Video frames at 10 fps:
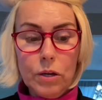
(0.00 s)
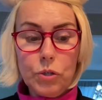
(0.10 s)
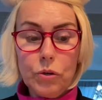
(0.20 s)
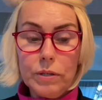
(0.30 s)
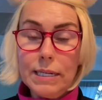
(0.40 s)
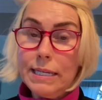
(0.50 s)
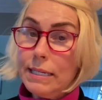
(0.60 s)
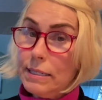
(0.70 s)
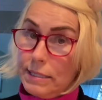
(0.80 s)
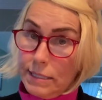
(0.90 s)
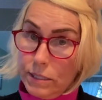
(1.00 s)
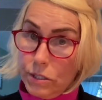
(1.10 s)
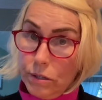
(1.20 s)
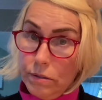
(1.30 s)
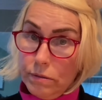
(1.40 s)
You're going to need a
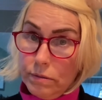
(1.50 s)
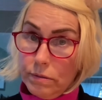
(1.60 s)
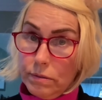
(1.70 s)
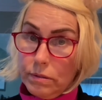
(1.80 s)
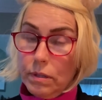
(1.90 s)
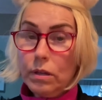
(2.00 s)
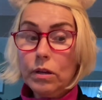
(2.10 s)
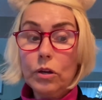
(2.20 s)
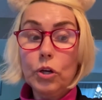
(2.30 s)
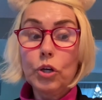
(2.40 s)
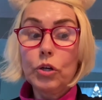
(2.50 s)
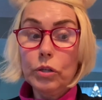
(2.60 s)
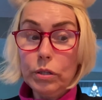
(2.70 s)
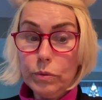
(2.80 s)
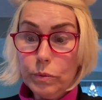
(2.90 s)
scissor,
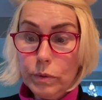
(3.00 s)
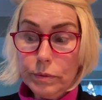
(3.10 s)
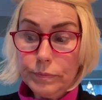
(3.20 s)
glue,